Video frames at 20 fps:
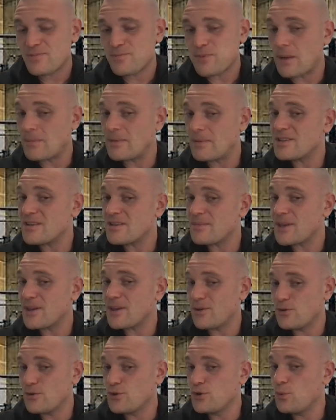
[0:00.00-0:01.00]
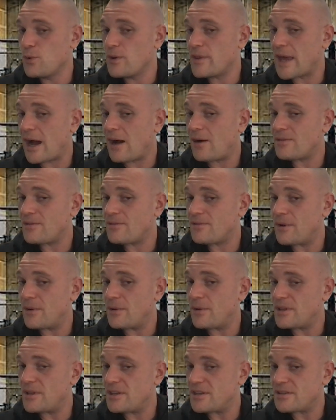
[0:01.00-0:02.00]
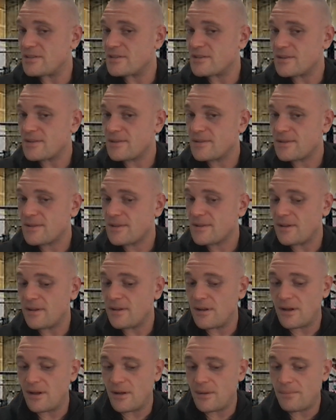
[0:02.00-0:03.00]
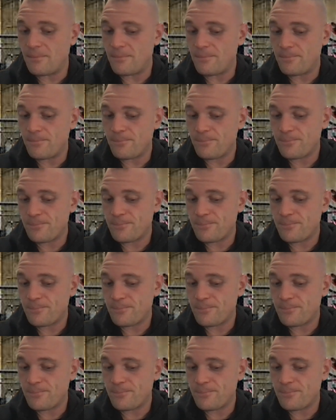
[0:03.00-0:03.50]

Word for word: probably something you could do without very least. Um,